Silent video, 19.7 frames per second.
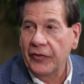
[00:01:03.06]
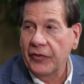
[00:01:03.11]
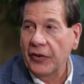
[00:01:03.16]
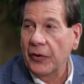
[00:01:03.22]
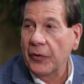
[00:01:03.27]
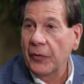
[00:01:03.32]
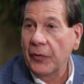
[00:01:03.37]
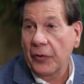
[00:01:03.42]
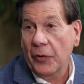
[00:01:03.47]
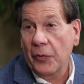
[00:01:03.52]

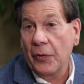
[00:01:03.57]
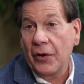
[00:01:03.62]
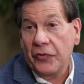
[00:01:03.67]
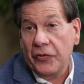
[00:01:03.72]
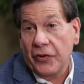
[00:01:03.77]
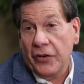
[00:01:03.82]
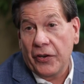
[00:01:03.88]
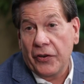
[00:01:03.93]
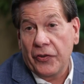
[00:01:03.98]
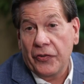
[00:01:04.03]
So the
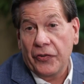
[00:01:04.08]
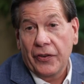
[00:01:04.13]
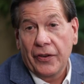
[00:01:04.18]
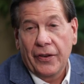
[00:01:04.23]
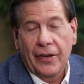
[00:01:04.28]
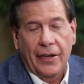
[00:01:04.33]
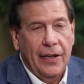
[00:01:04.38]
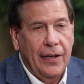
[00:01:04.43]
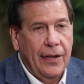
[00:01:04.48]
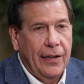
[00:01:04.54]
question is,
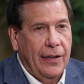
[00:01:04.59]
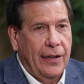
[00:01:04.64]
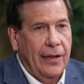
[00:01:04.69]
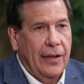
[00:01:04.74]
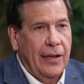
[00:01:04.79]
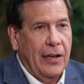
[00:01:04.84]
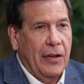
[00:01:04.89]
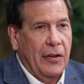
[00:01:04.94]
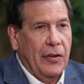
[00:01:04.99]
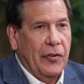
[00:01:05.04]

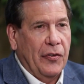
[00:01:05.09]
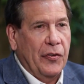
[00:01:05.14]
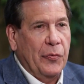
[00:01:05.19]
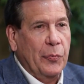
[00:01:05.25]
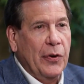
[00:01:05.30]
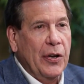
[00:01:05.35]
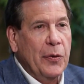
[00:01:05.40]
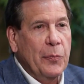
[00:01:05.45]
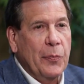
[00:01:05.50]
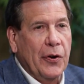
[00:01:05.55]

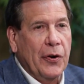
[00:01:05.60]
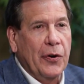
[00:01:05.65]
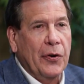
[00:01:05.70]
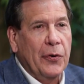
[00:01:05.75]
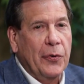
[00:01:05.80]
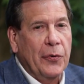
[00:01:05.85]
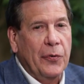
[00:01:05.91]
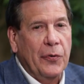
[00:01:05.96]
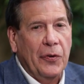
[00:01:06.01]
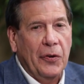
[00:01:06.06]

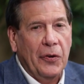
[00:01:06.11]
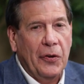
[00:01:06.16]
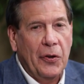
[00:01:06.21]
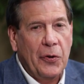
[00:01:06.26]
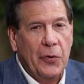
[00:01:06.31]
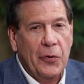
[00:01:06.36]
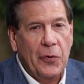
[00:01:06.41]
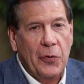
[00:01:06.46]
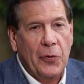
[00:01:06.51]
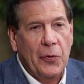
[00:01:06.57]
Springboro,
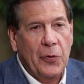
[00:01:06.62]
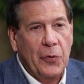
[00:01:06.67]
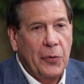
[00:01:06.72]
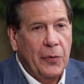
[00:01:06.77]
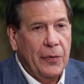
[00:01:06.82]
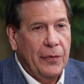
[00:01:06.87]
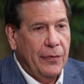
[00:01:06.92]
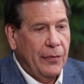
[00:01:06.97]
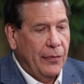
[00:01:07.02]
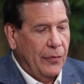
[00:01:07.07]

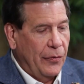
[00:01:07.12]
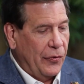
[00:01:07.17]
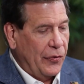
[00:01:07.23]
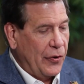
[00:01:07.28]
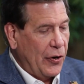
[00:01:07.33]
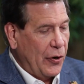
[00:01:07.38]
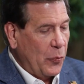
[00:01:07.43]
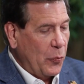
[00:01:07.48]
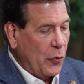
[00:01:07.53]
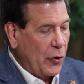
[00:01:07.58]
local,
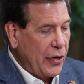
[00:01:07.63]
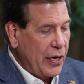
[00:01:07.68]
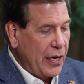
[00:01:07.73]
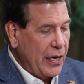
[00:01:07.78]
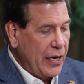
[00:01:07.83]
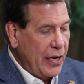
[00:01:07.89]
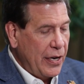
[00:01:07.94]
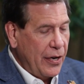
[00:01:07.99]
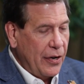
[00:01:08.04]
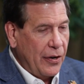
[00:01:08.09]
started
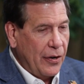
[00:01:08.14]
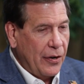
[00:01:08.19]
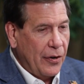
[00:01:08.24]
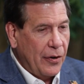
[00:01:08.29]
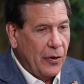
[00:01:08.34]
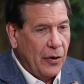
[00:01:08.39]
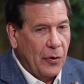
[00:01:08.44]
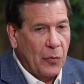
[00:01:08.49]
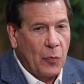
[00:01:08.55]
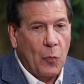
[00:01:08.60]
working
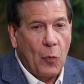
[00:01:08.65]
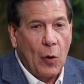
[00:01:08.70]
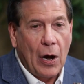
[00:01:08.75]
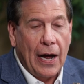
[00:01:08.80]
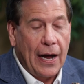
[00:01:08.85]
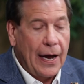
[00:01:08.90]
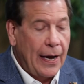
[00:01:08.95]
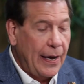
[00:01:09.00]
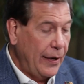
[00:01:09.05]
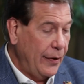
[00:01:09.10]
here.
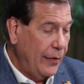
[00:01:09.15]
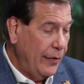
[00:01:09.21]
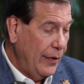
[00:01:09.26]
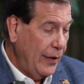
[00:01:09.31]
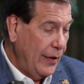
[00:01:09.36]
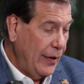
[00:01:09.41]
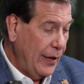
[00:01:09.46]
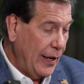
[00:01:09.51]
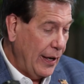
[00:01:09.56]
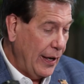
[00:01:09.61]
Why
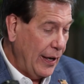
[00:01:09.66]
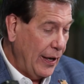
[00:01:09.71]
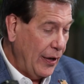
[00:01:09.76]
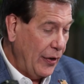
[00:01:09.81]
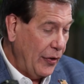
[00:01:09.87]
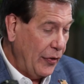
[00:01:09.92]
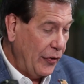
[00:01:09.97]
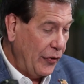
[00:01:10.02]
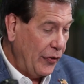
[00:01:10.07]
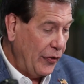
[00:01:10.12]

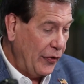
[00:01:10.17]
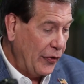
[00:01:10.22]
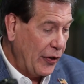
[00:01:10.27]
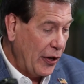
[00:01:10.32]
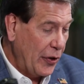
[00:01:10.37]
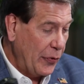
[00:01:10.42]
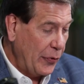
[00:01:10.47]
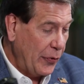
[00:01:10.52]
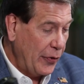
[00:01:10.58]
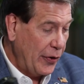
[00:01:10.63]

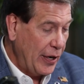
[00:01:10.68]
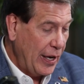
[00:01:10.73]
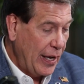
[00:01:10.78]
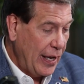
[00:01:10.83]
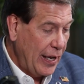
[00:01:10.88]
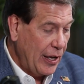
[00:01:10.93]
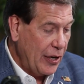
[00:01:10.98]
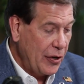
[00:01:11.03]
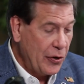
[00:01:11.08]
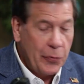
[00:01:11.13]
Southern
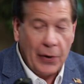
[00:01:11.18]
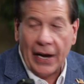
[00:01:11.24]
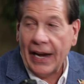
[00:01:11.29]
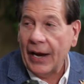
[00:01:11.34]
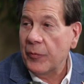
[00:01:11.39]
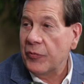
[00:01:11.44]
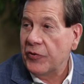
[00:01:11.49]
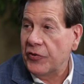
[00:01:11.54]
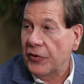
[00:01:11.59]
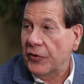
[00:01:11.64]
New
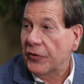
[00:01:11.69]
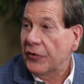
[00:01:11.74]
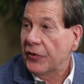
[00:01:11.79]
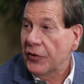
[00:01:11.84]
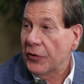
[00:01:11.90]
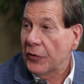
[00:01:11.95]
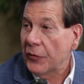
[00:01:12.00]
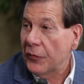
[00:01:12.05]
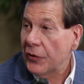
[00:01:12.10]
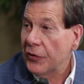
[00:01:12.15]
Hampshire
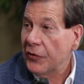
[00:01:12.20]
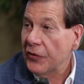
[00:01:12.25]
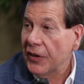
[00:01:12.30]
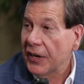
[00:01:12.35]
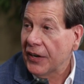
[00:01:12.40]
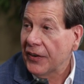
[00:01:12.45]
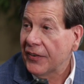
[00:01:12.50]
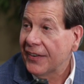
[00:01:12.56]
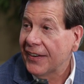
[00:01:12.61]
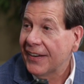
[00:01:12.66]
University?